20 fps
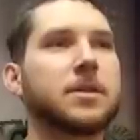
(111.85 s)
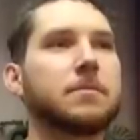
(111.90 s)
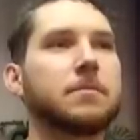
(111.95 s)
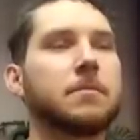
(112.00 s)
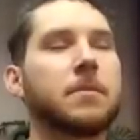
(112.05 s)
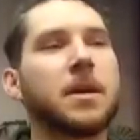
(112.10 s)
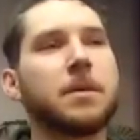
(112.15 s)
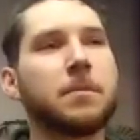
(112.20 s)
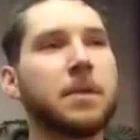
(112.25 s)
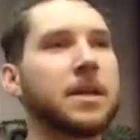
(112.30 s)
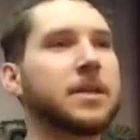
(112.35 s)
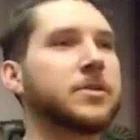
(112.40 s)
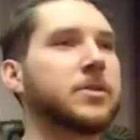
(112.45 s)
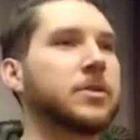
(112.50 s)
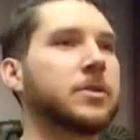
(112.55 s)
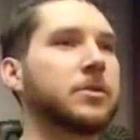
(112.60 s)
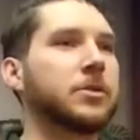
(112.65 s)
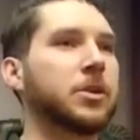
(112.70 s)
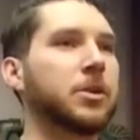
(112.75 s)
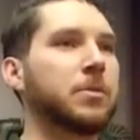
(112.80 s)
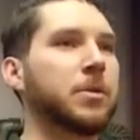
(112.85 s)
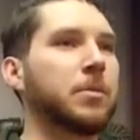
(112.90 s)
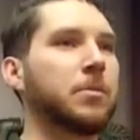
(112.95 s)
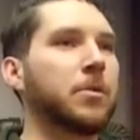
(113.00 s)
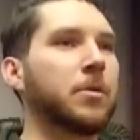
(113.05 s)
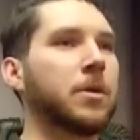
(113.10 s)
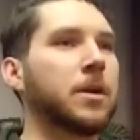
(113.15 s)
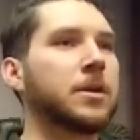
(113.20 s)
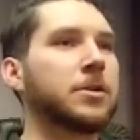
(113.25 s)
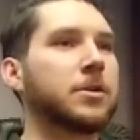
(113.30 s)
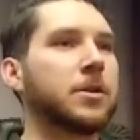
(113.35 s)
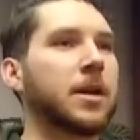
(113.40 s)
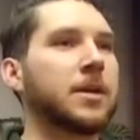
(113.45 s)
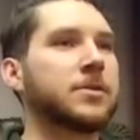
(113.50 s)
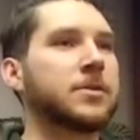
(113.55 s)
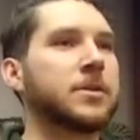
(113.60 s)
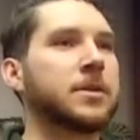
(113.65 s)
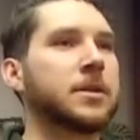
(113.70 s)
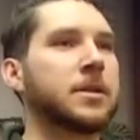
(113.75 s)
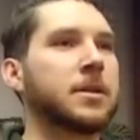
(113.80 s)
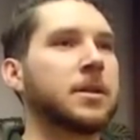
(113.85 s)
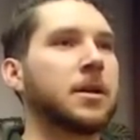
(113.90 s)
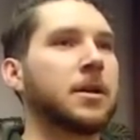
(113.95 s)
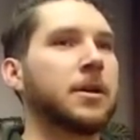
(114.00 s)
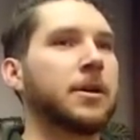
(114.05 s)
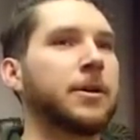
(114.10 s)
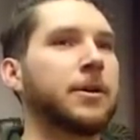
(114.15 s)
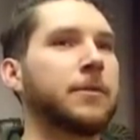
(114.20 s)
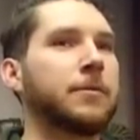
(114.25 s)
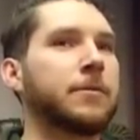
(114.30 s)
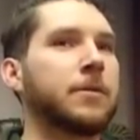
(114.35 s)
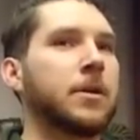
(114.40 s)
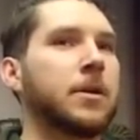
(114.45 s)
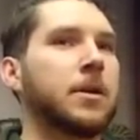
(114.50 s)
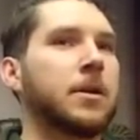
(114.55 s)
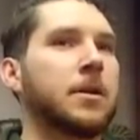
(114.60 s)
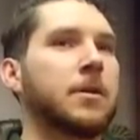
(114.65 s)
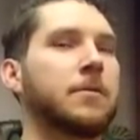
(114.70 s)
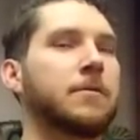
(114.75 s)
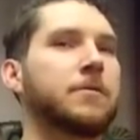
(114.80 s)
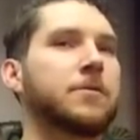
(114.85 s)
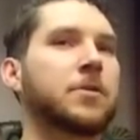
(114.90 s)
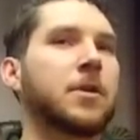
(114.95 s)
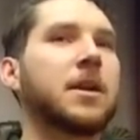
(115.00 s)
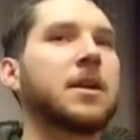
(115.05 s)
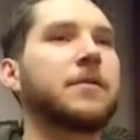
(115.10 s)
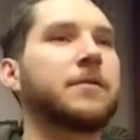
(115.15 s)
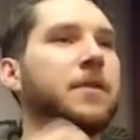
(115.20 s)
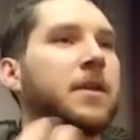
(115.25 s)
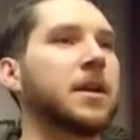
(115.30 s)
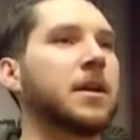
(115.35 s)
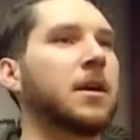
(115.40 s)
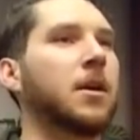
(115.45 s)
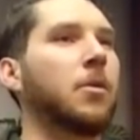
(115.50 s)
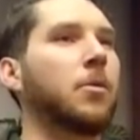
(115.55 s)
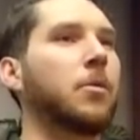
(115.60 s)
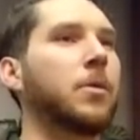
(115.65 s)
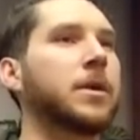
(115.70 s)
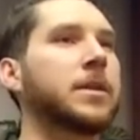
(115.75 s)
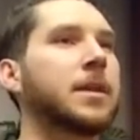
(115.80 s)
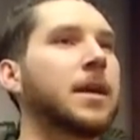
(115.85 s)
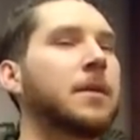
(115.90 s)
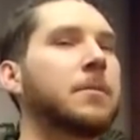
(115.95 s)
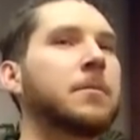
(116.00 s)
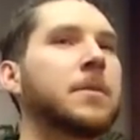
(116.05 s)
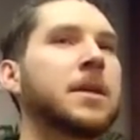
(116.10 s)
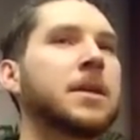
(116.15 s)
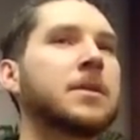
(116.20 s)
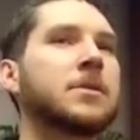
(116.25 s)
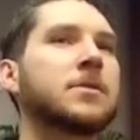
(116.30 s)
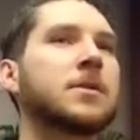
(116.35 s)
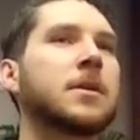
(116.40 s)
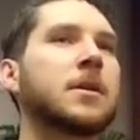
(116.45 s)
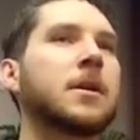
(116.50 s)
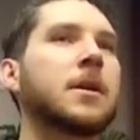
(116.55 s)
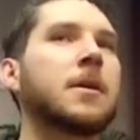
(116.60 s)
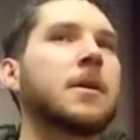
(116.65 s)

it makes it a little bit more interesting of trying to figure out what that means.